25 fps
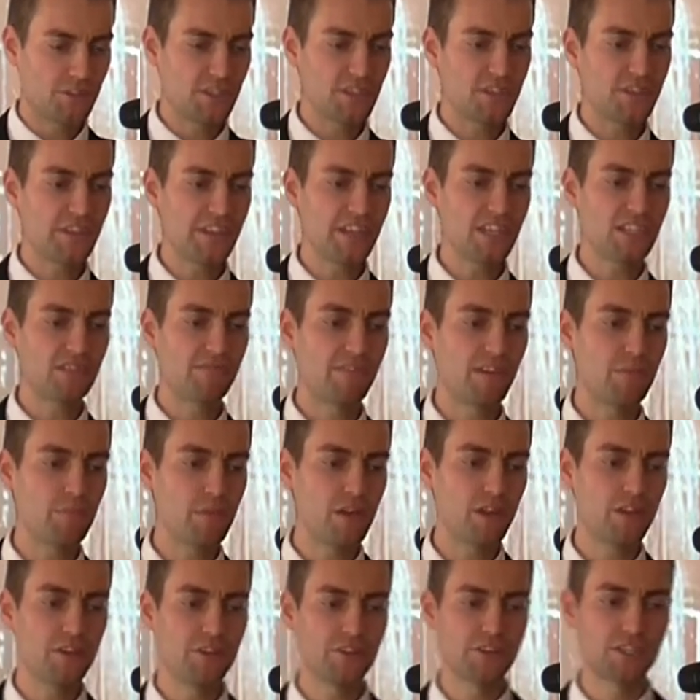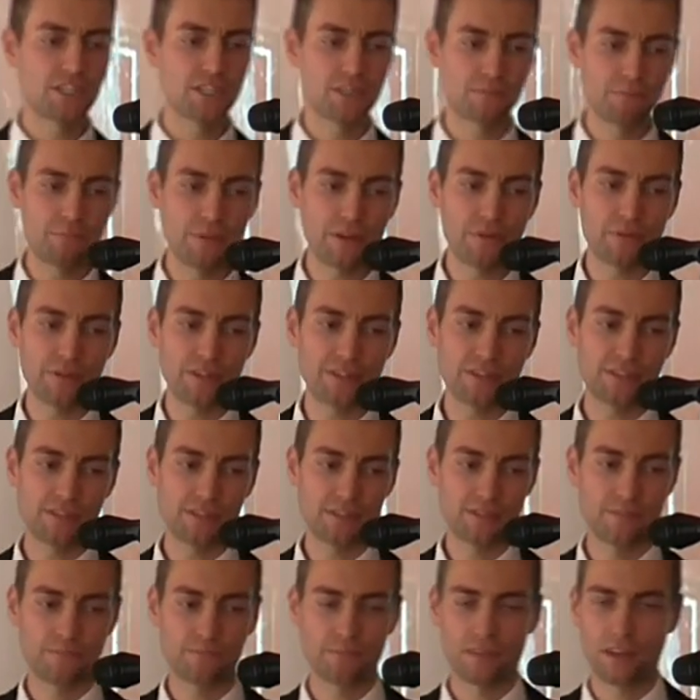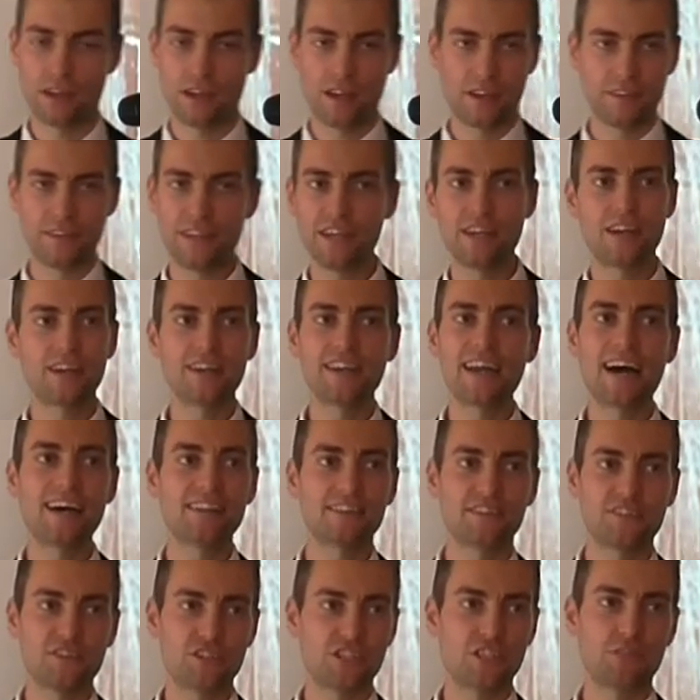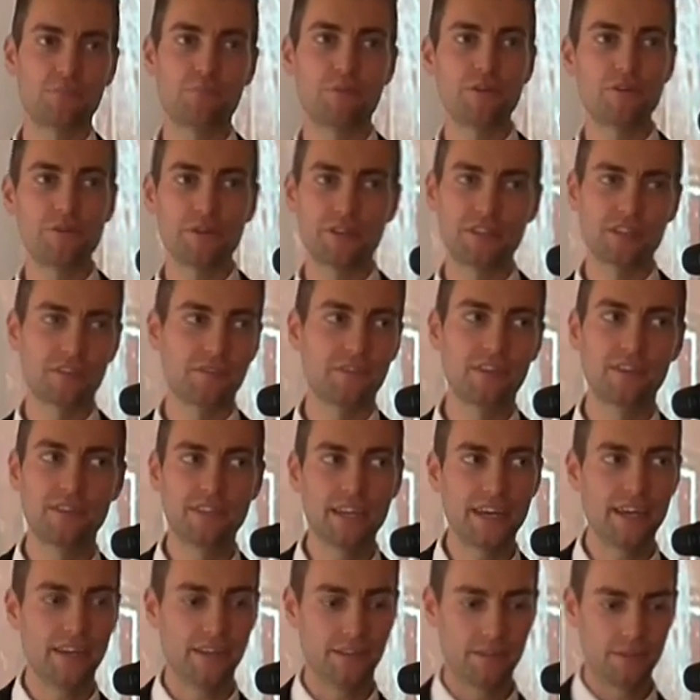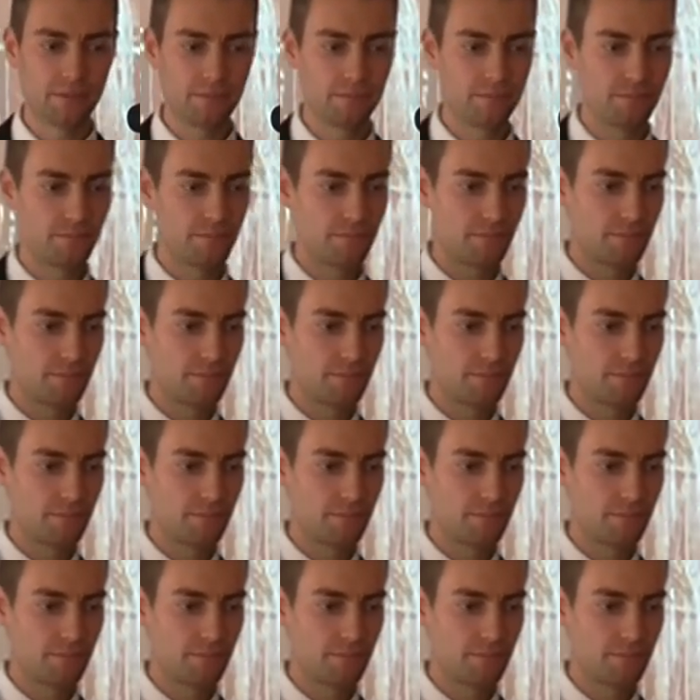You see, these familiar spirits, they are not the spirits of the dead.